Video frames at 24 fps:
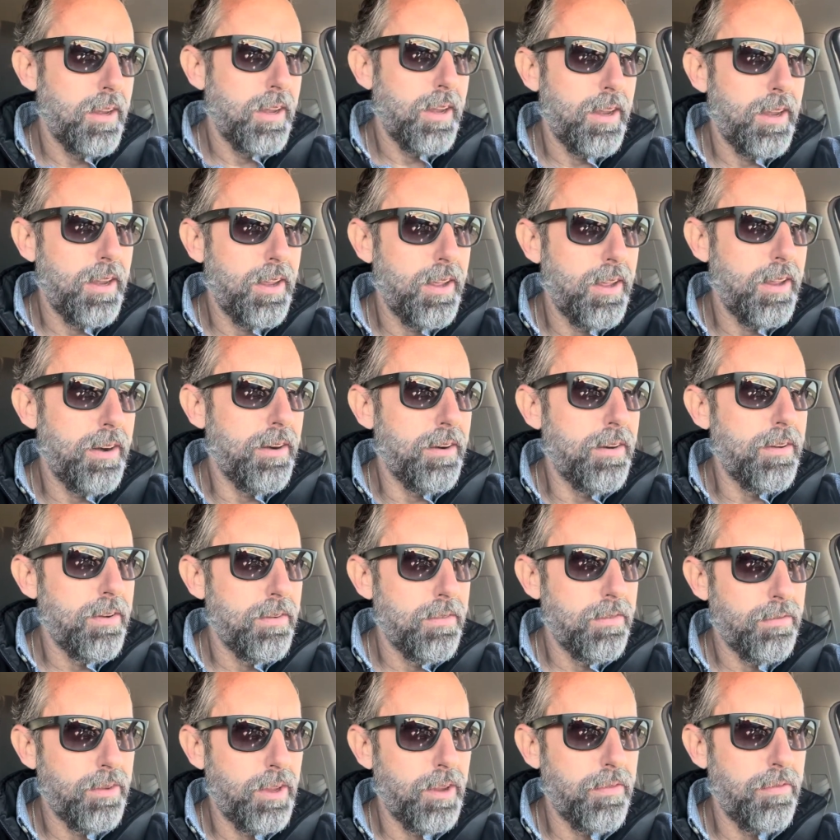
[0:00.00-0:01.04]

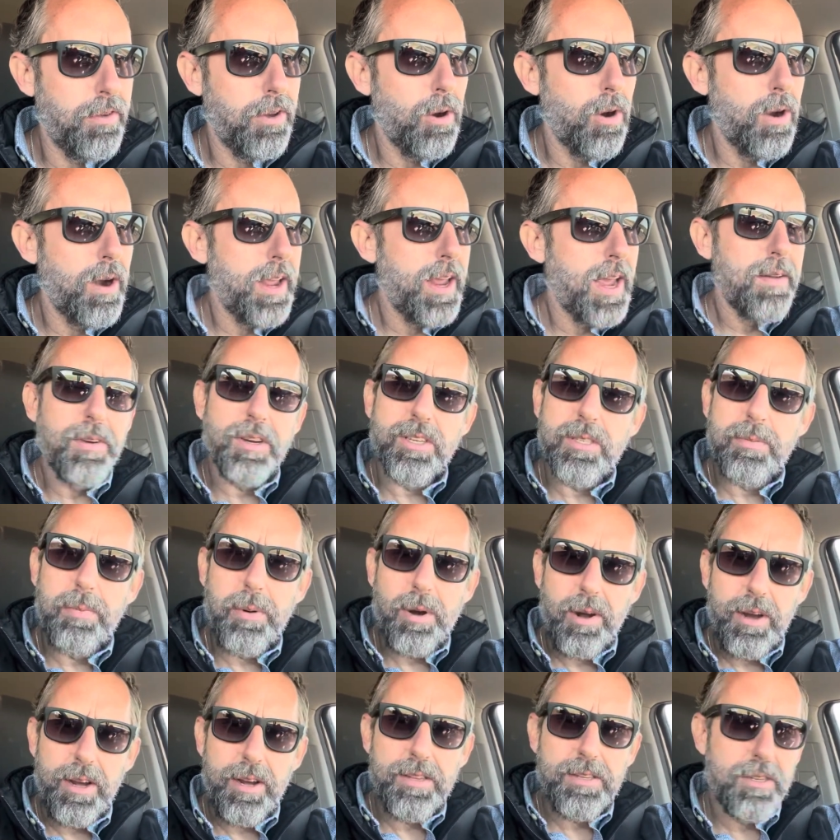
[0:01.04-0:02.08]
And if you already have
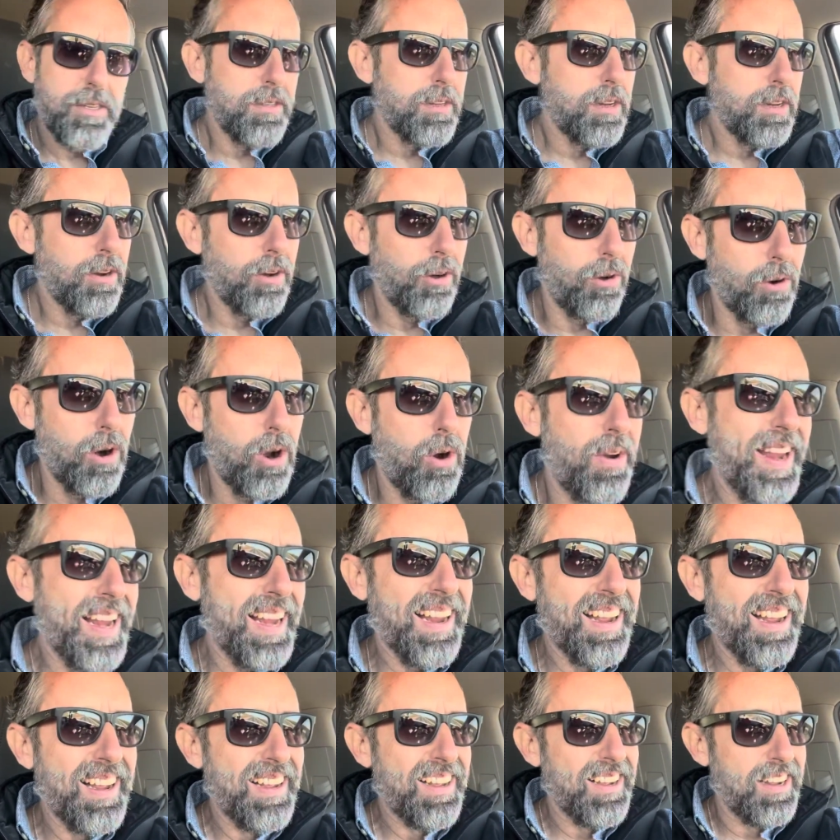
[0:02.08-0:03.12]
experience growing
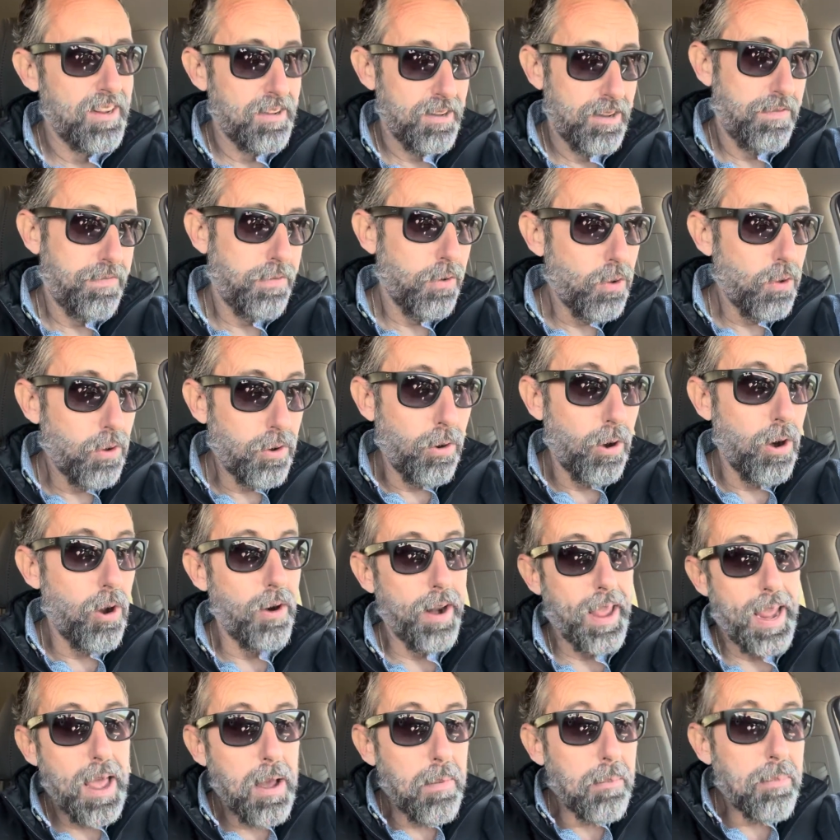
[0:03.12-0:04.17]
full-grown
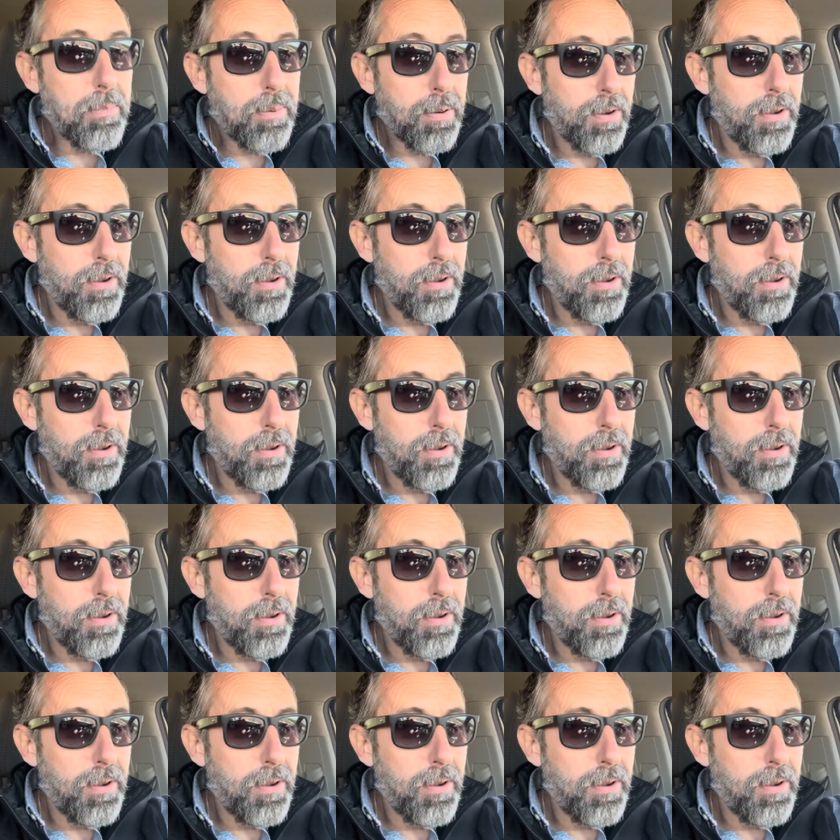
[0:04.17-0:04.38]
hemp,